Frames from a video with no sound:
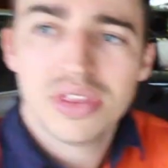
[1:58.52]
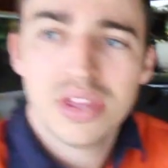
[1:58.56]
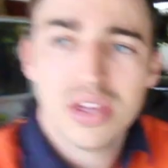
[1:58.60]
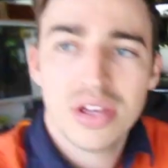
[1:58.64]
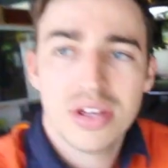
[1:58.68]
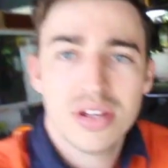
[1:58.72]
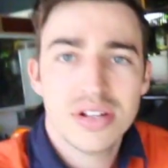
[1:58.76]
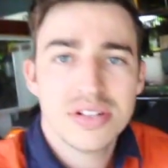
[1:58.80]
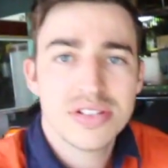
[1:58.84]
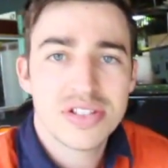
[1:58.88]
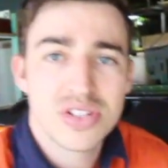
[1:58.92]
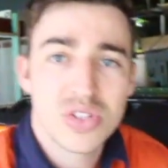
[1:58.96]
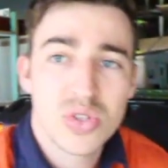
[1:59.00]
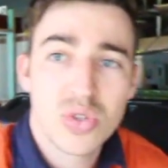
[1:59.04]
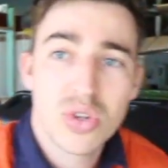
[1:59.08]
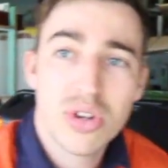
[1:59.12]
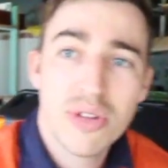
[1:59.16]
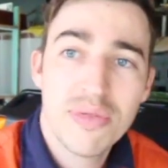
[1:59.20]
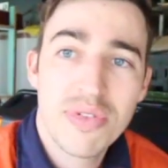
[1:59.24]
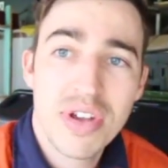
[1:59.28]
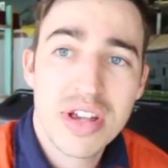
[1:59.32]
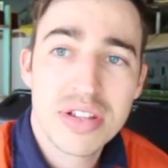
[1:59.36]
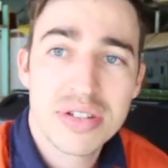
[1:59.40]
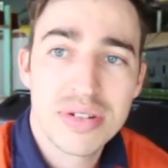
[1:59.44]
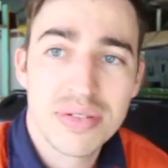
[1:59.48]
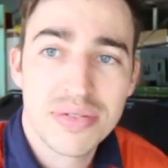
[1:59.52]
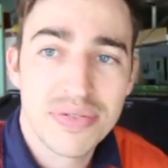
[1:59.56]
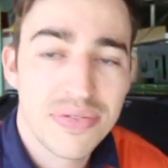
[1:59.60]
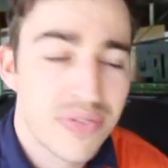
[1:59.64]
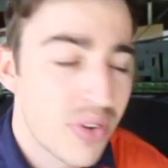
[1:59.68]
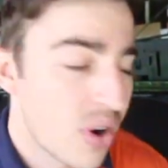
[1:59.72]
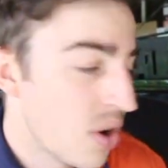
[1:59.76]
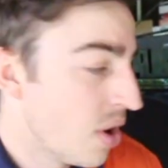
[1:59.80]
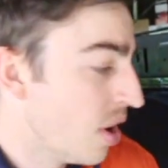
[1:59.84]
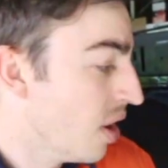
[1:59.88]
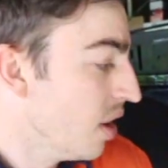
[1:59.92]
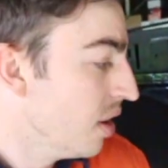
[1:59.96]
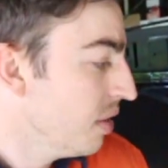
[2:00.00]
there since
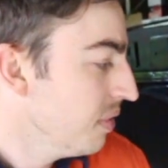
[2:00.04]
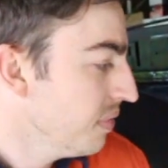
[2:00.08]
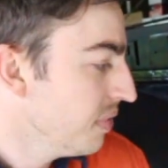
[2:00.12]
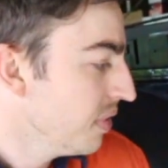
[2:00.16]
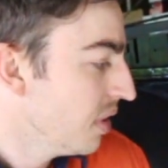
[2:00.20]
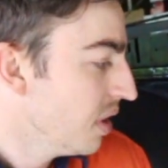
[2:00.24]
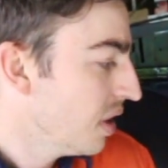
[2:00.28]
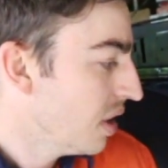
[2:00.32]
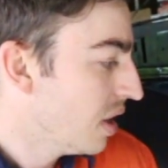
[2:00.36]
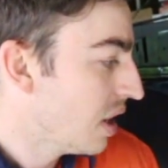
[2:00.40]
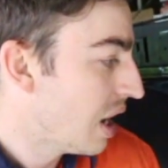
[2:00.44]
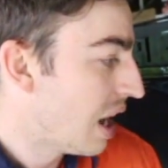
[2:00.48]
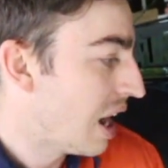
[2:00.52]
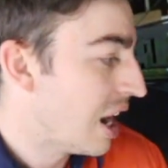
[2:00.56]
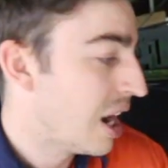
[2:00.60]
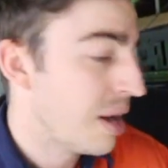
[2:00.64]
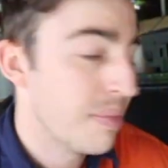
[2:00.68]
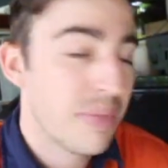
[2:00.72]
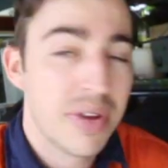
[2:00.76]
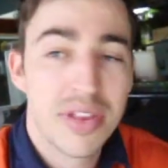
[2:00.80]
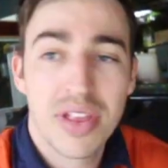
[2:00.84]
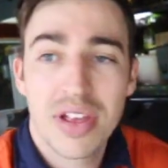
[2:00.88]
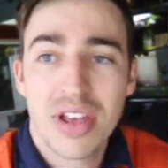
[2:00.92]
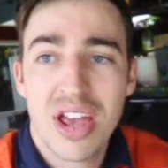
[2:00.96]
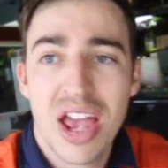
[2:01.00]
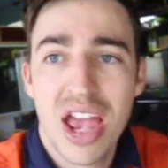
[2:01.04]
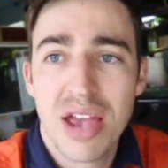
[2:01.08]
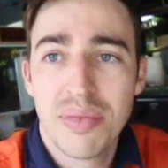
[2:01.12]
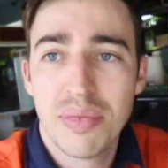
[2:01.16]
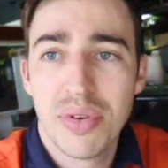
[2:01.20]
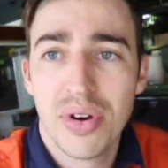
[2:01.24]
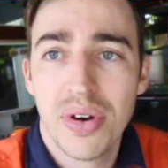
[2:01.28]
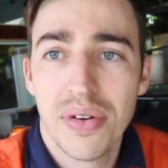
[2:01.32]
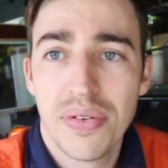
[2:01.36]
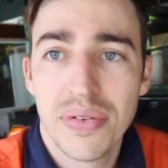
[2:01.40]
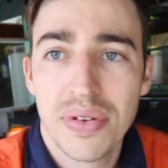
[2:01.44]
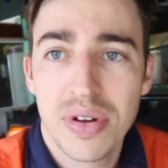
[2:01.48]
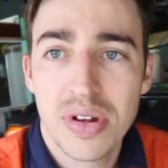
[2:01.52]
2005 and they came
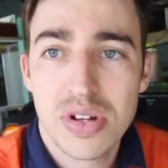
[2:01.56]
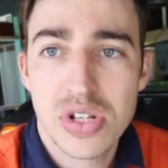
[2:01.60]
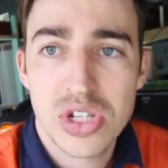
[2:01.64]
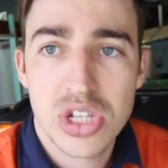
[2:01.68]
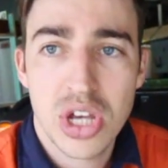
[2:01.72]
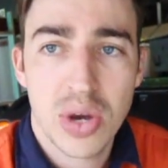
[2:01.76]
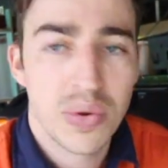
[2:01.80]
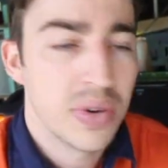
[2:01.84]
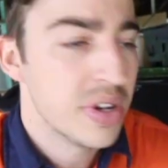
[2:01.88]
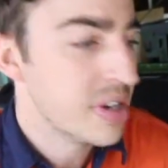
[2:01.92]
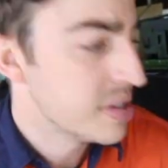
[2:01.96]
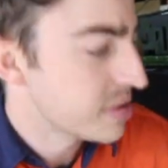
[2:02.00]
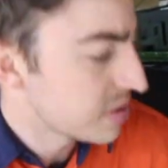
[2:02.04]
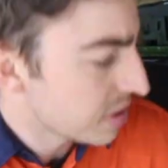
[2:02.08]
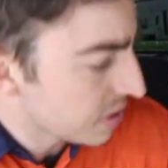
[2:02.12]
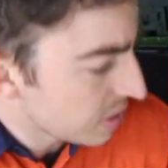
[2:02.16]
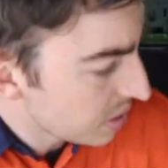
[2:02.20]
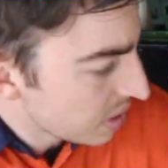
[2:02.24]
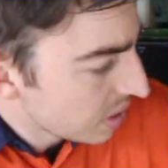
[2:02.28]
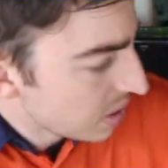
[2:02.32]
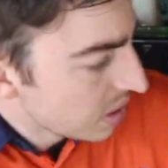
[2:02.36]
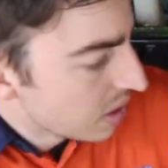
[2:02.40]
off so easy.